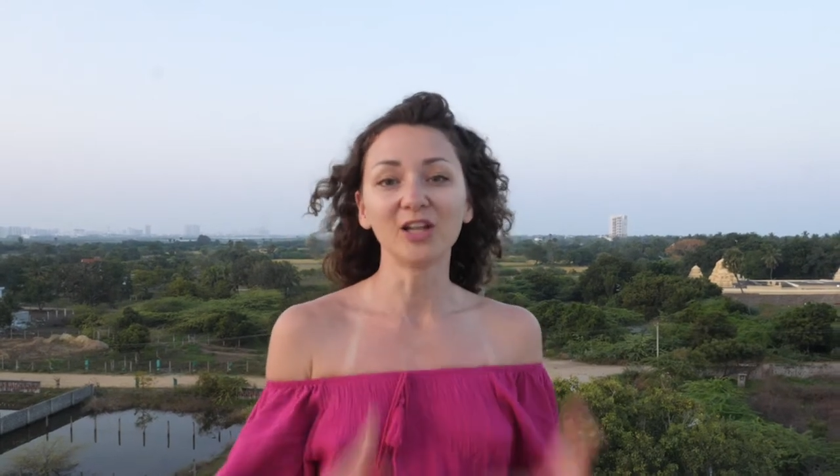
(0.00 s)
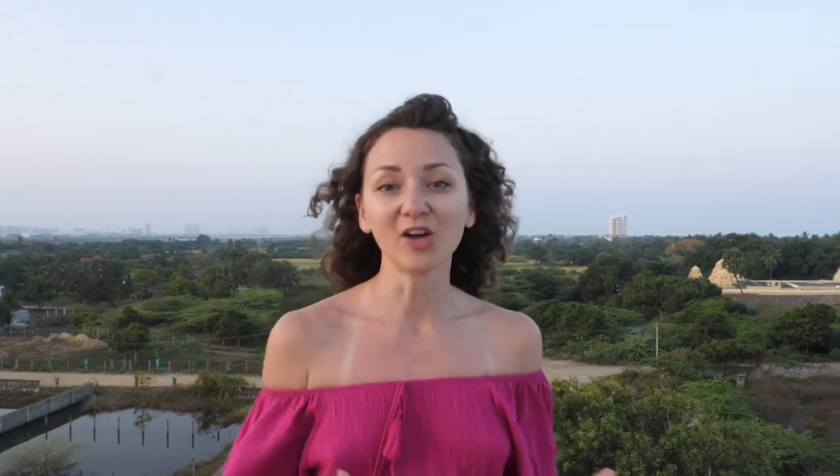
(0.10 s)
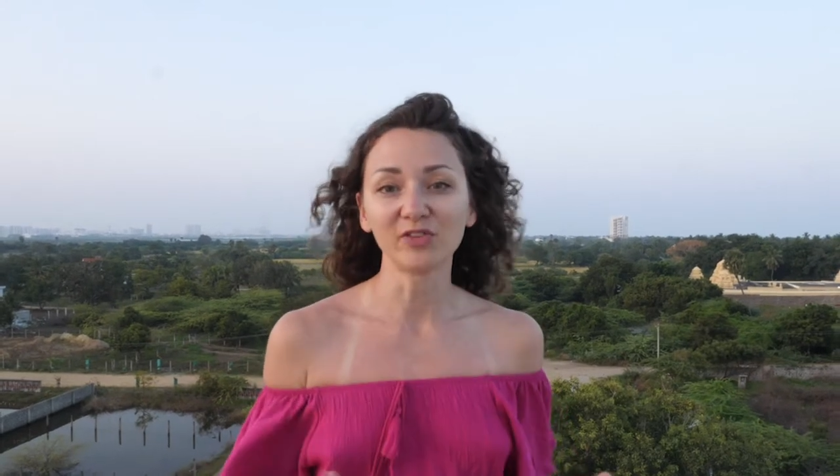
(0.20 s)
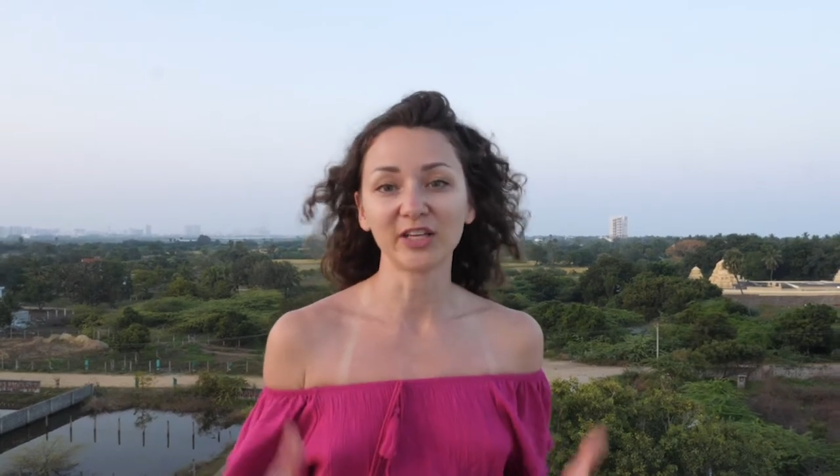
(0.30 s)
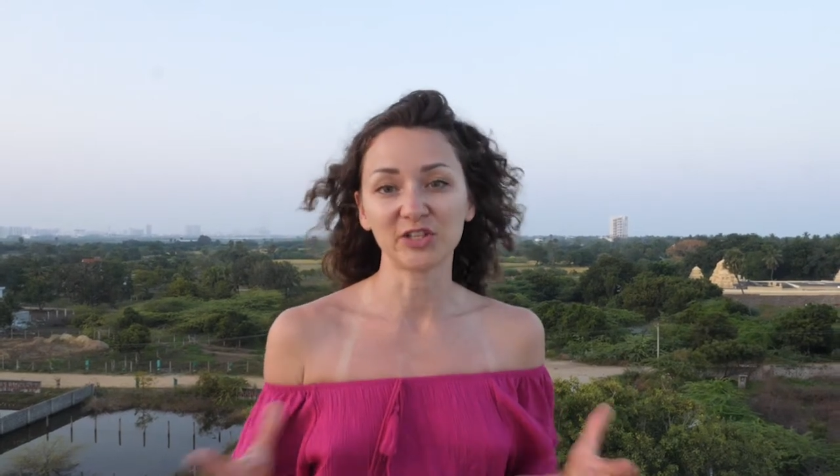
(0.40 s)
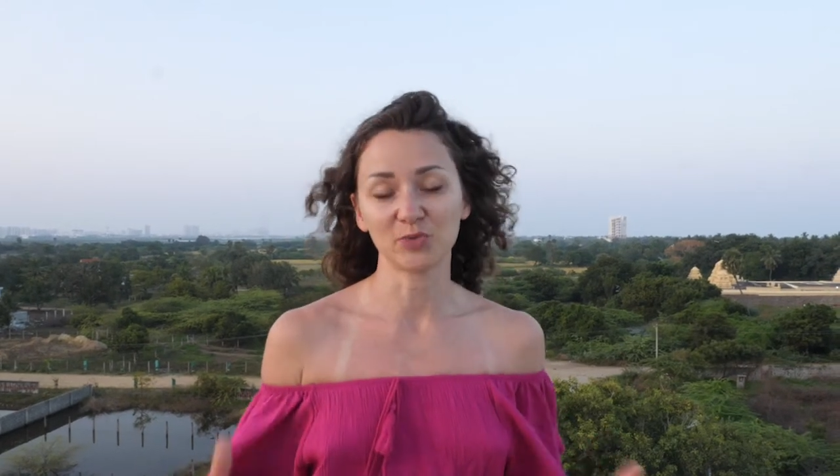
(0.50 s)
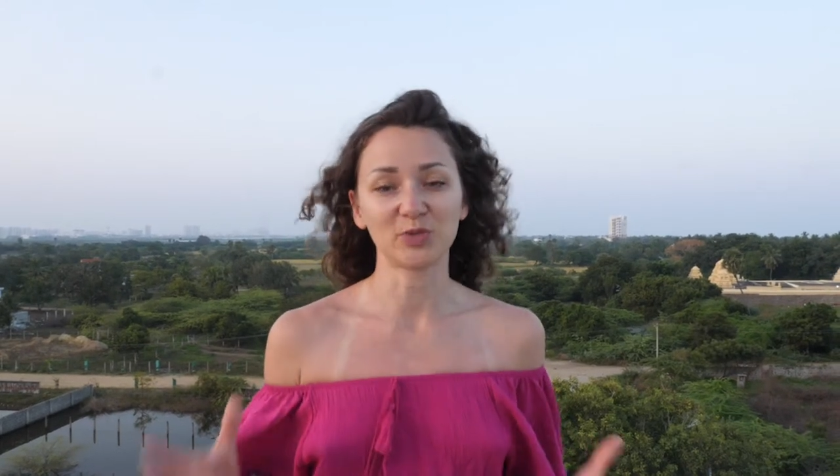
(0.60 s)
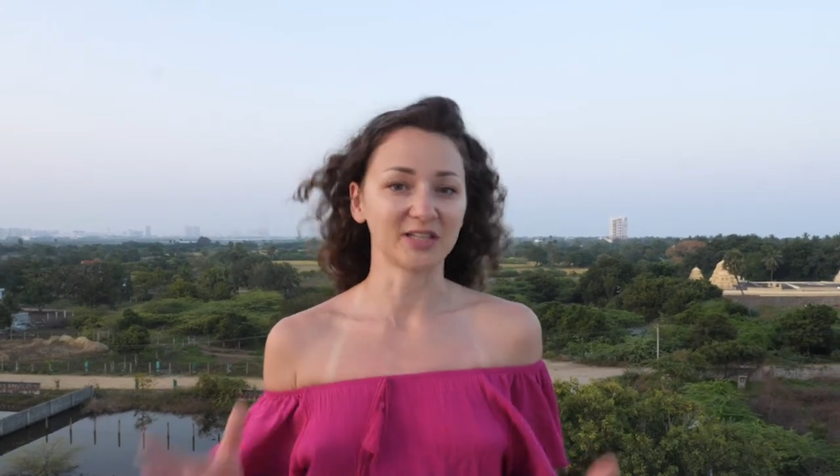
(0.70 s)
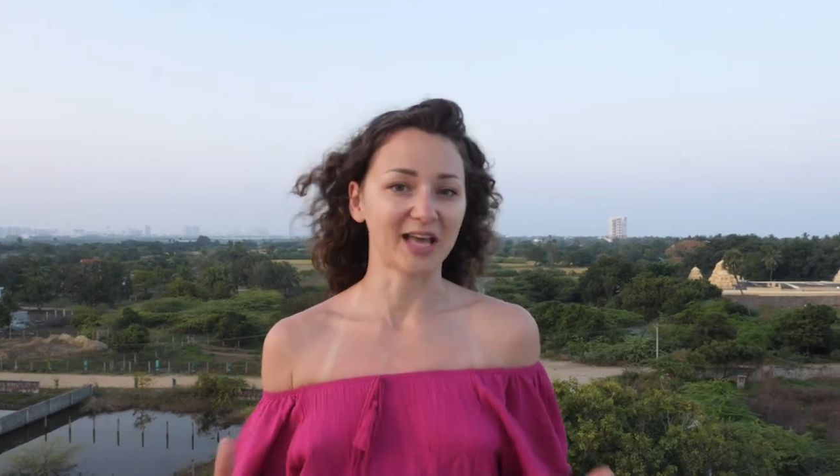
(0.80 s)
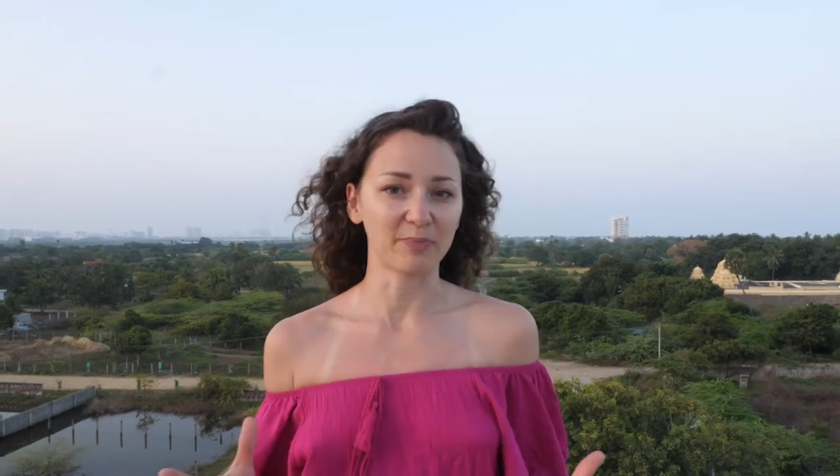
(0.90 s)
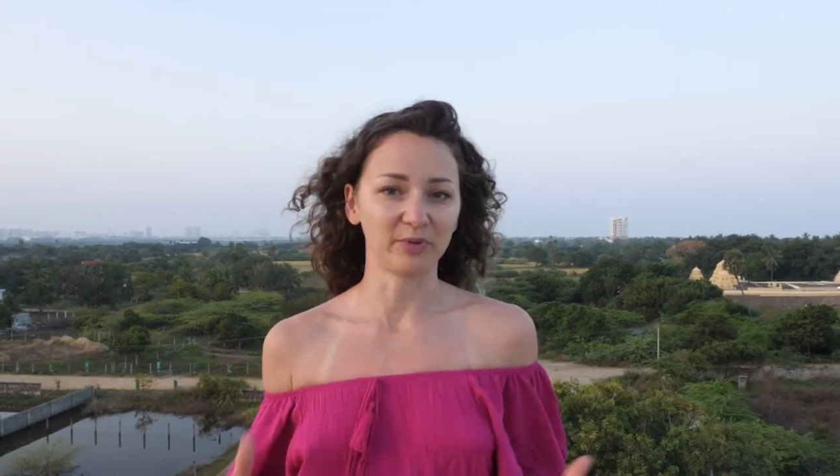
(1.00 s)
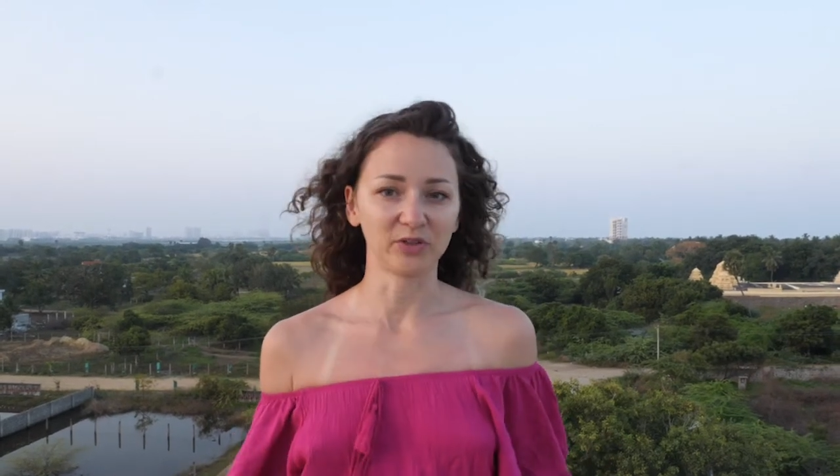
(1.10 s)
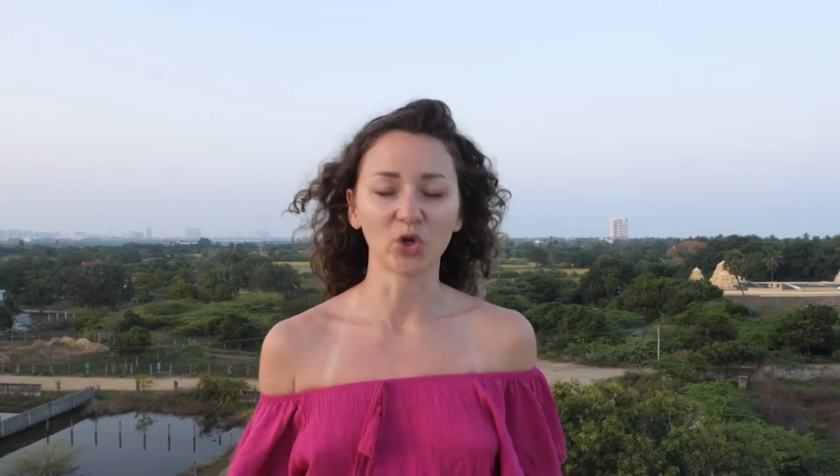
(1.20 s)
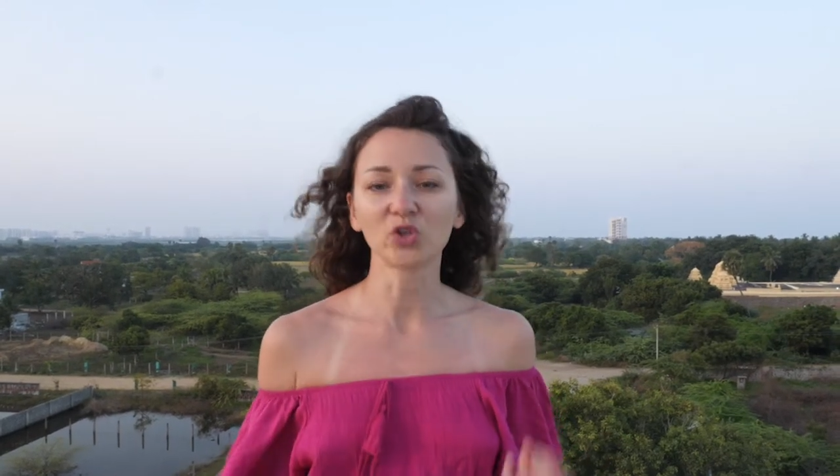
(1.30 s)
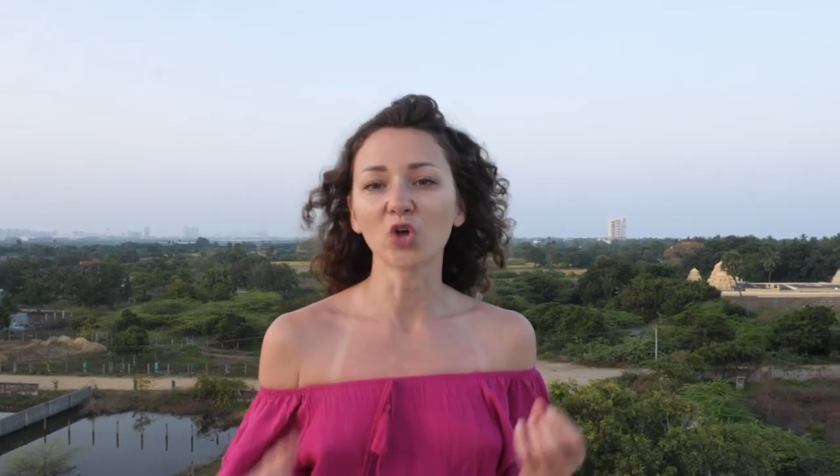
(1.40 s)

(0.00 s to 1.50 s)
lovely Egyptian couple not